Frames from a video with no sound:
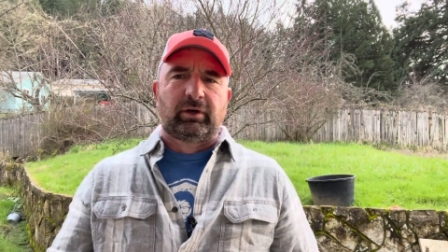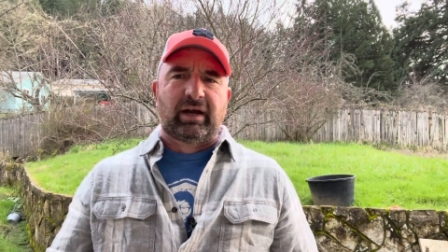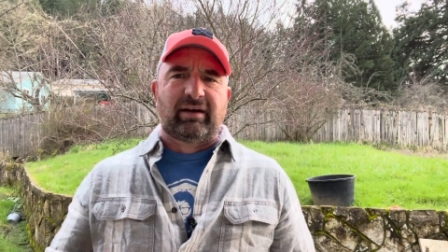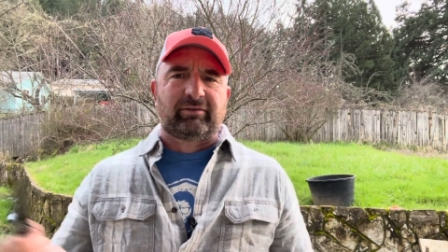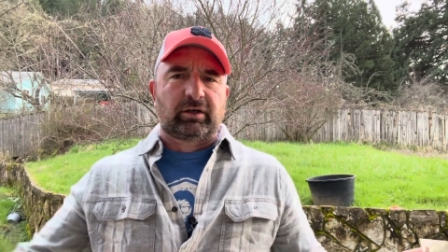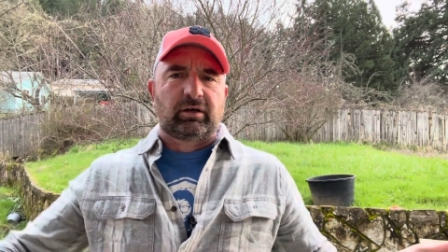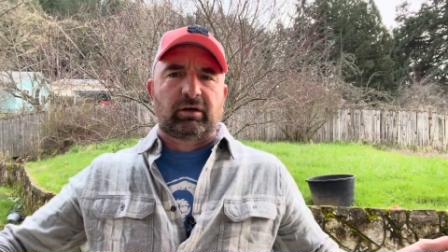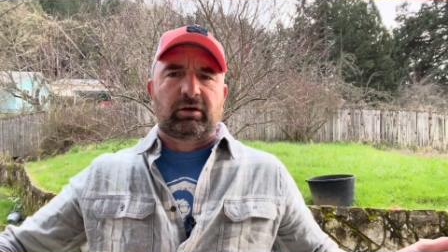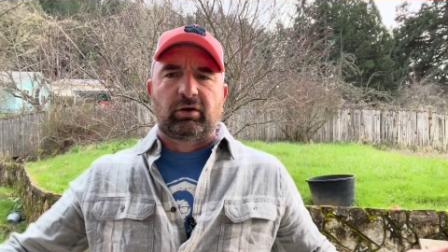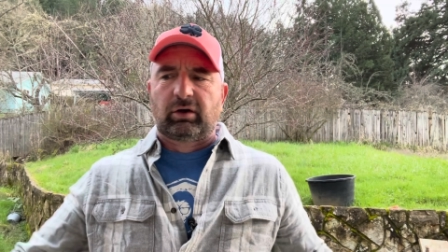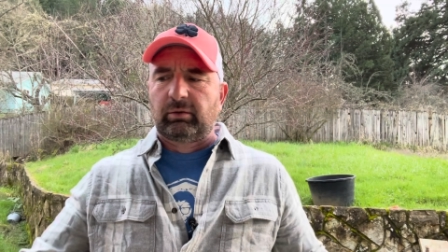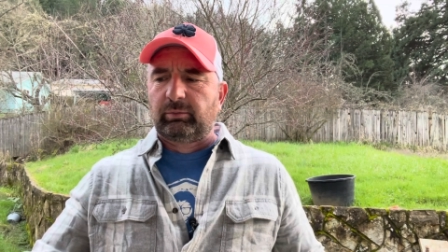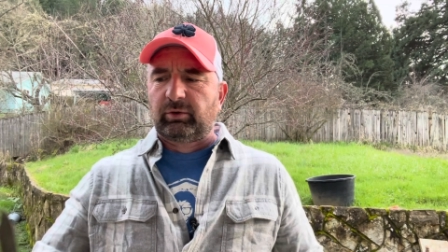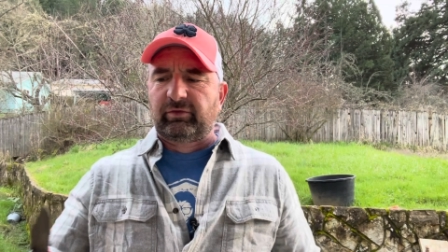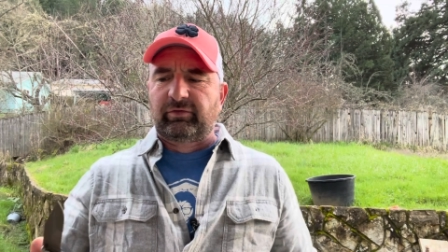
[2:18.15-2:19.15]
I haven't cut
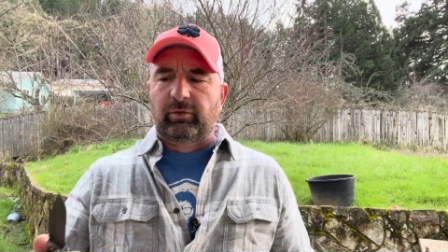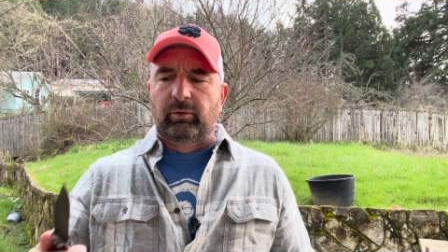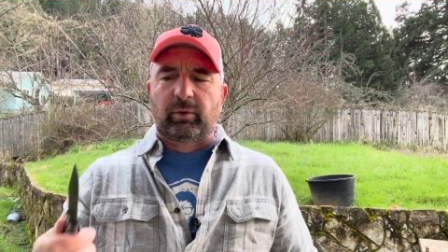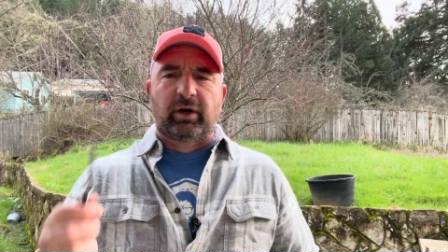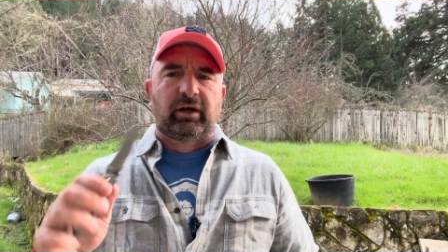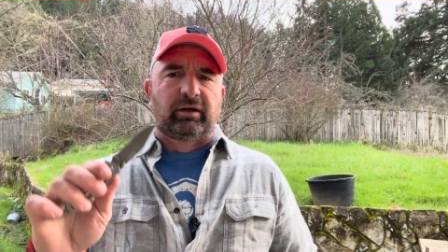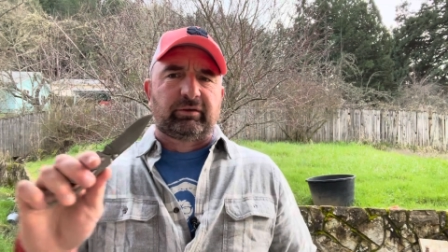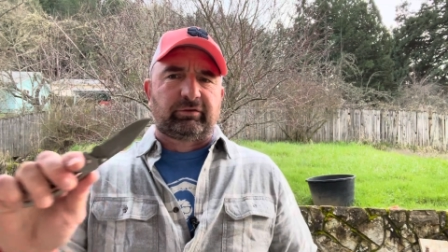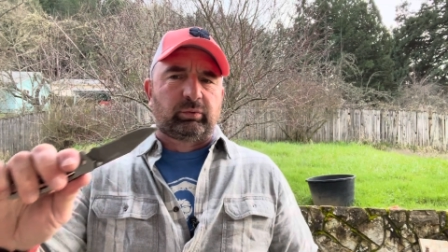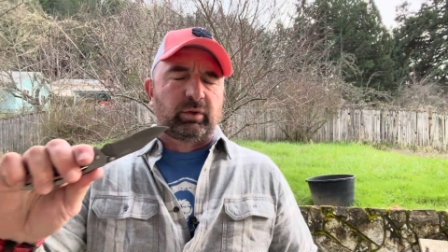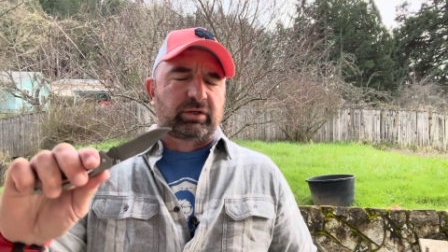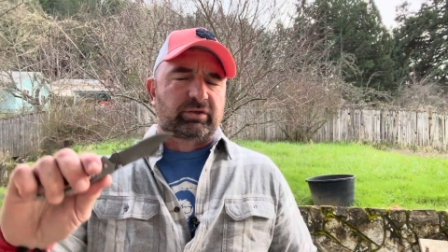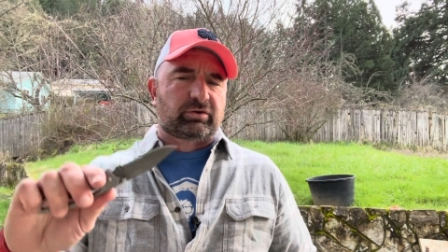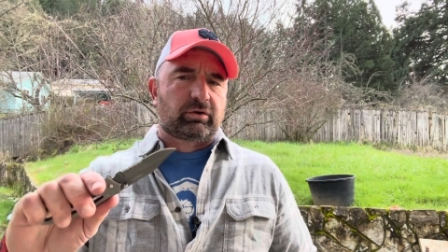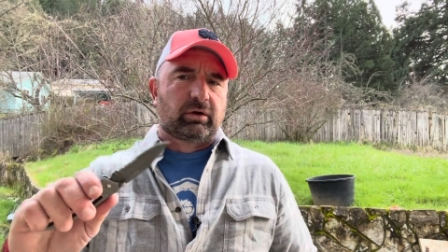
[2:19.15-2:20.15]
cardboard for a while. I
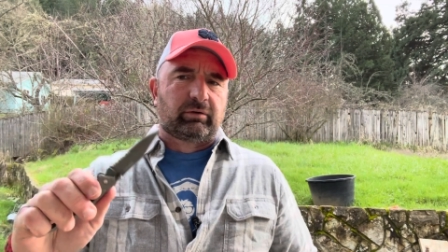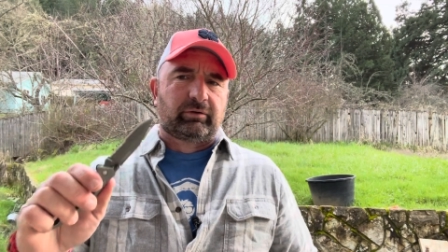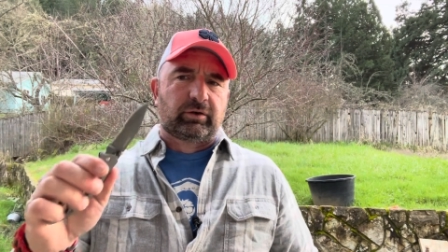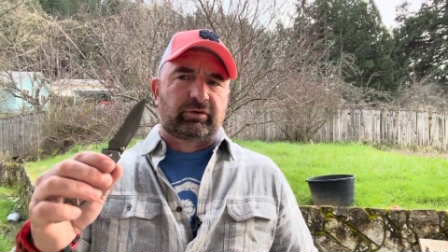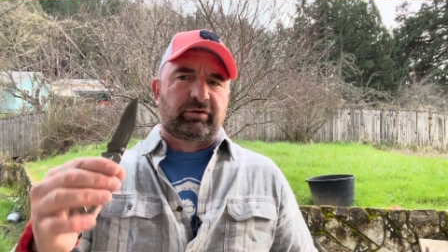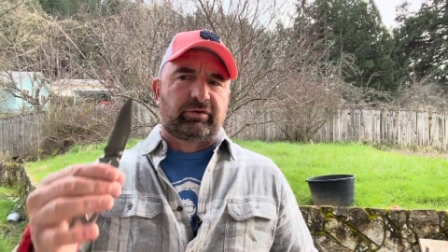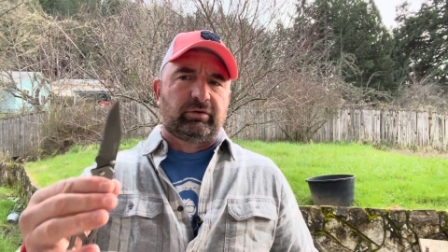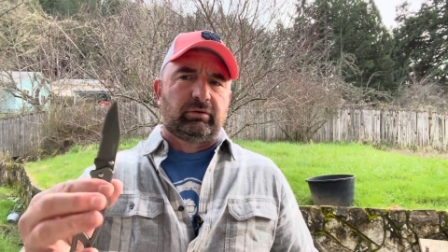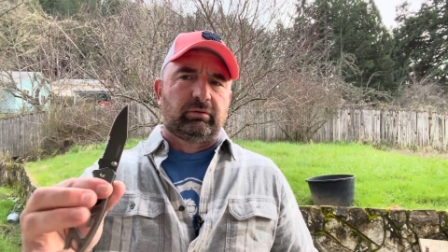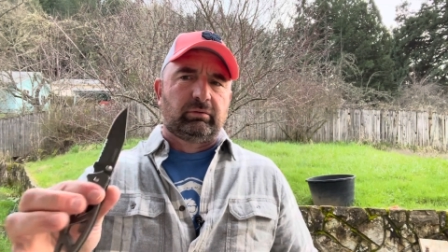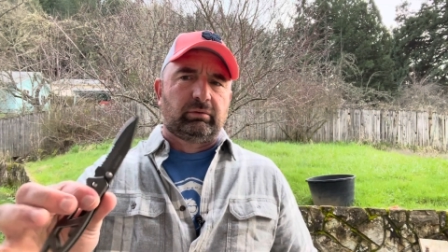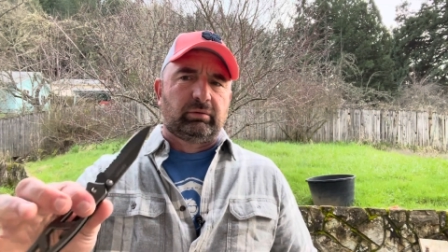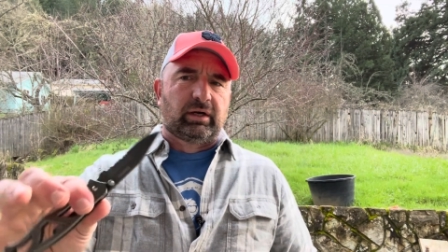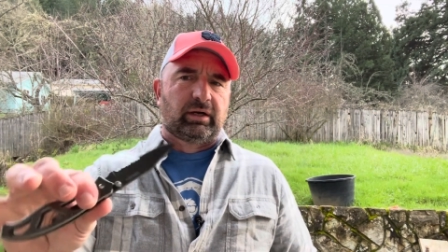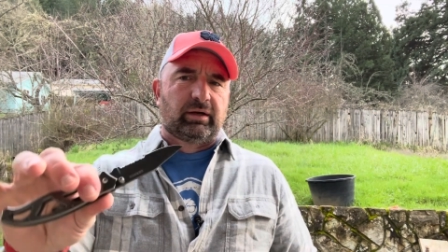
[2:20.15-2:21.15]
switched over
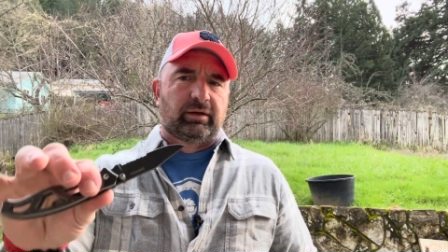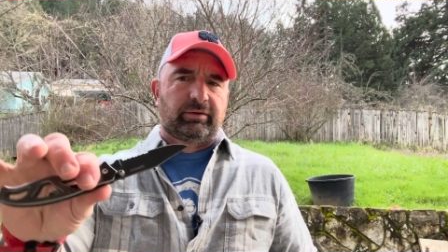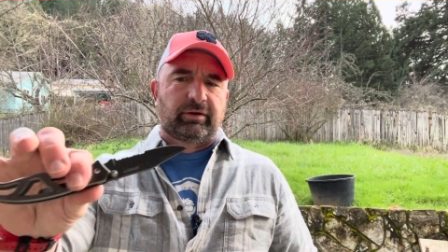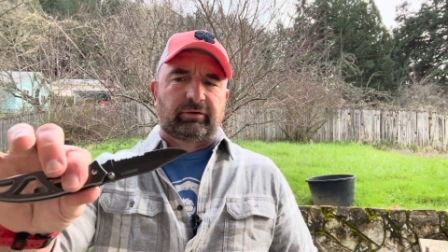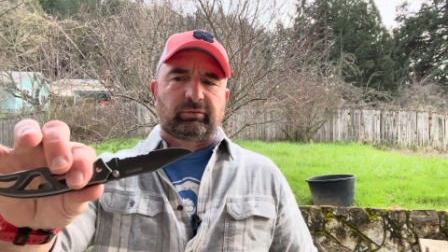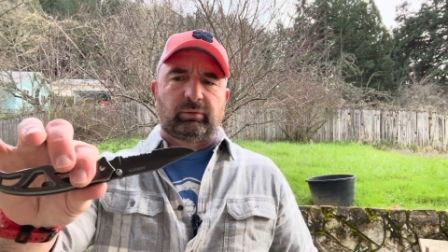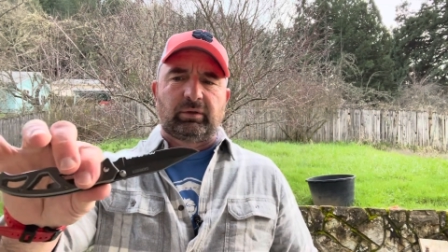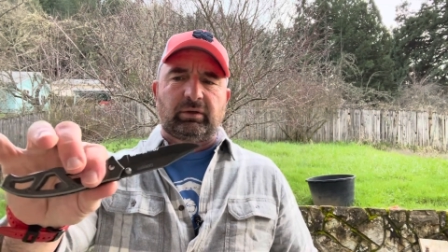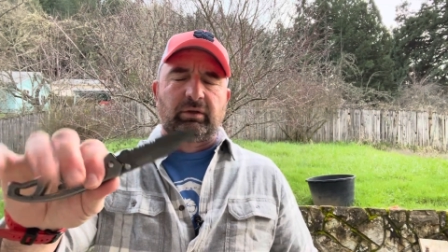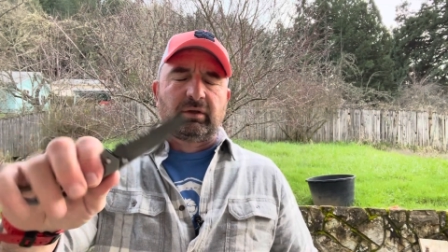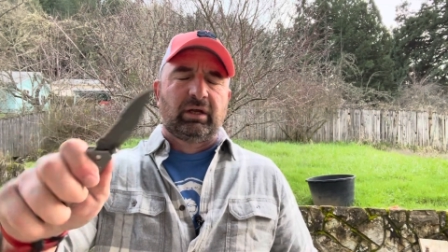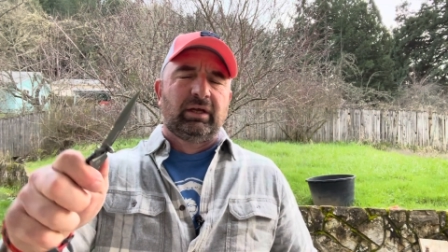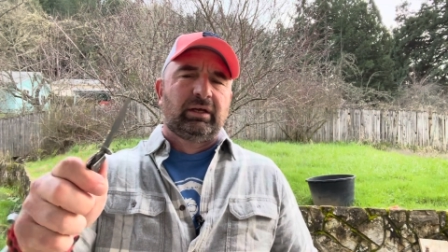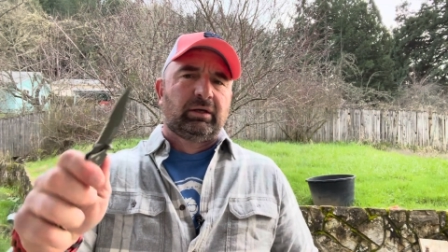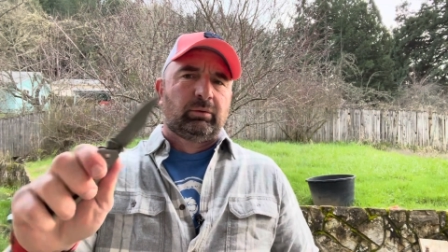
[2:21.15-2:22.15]
to this one
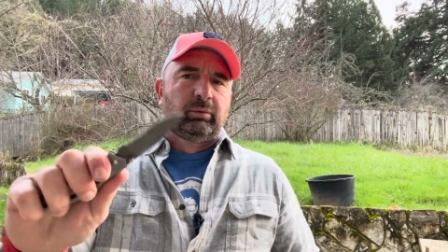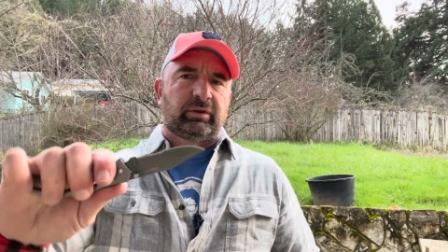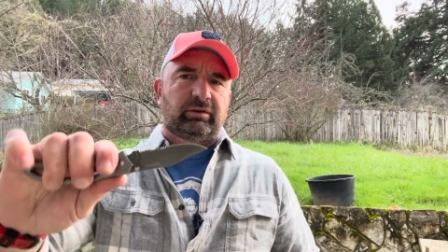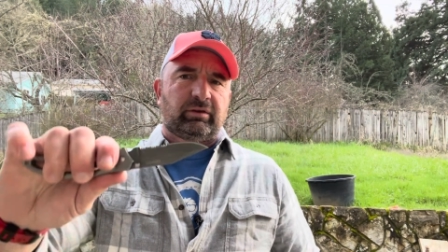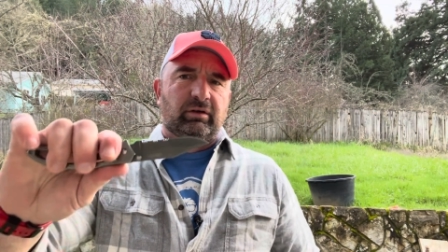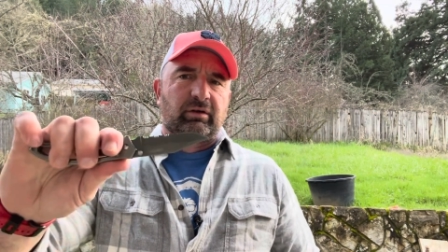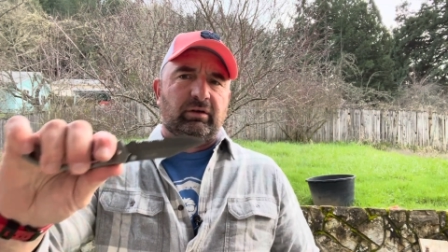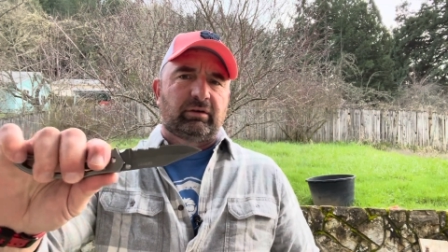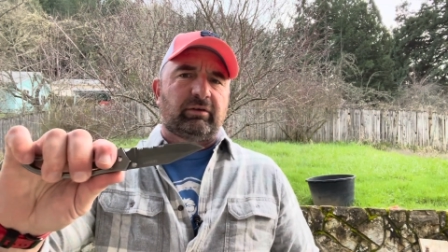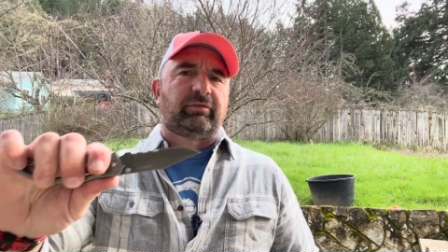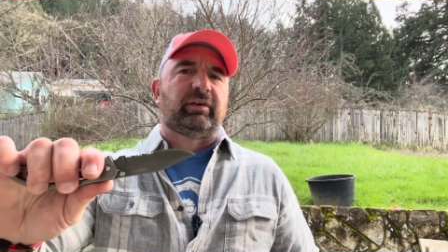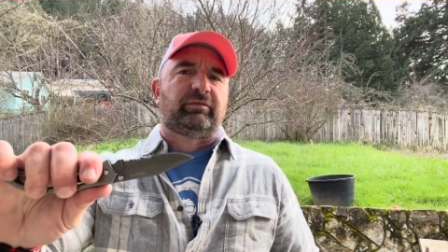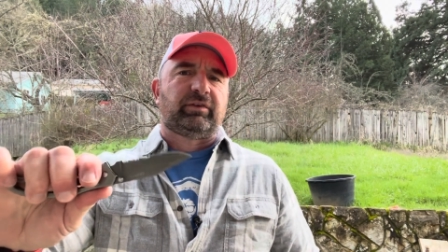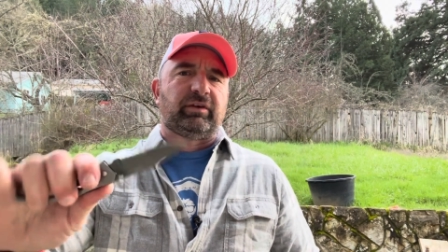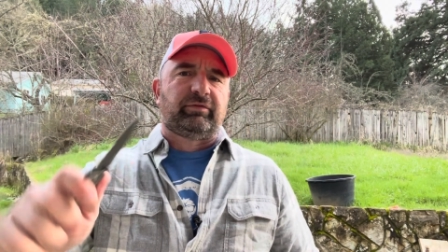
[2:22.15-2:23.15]
with the
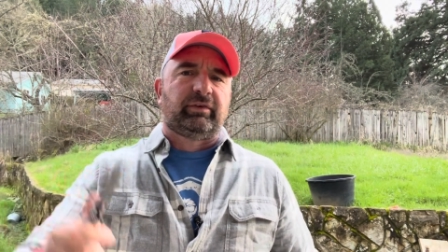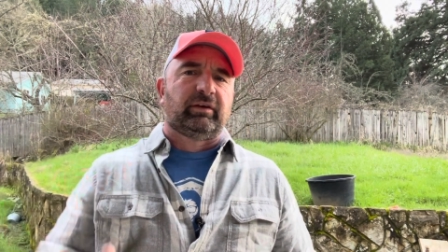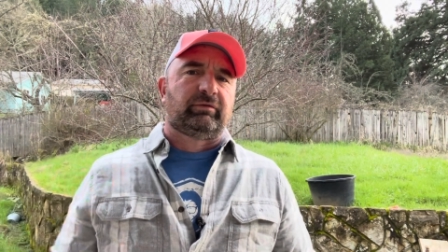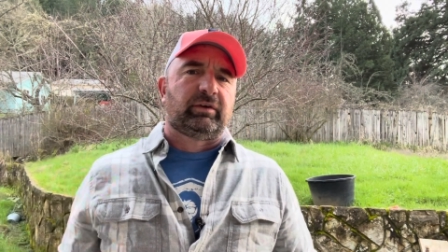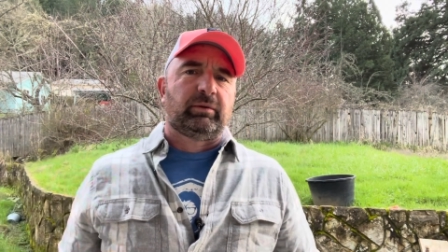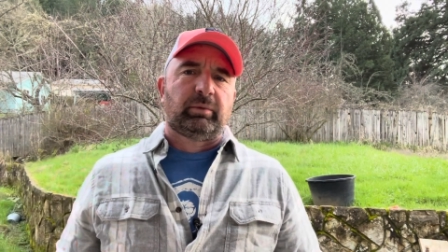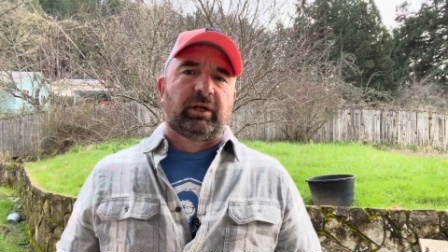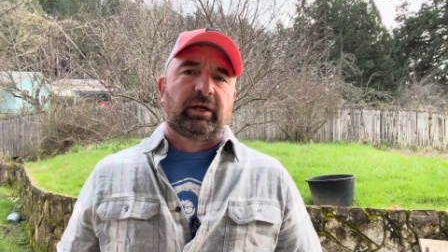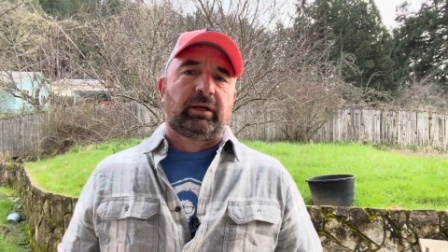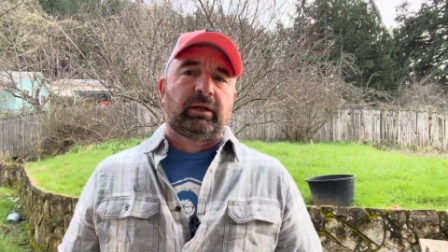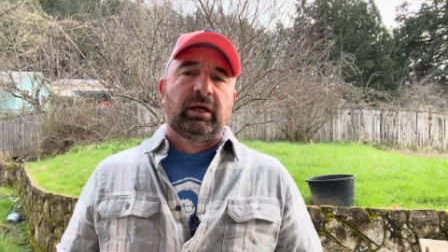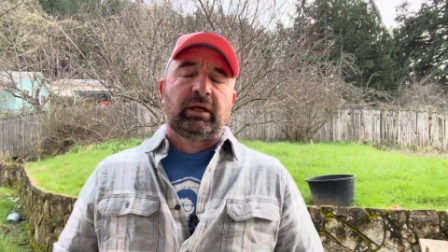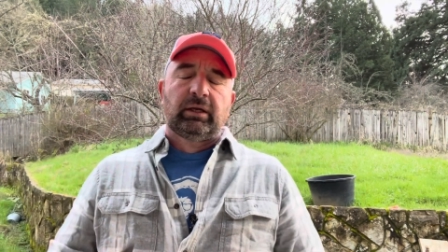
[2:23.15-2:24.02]
50/50 blade.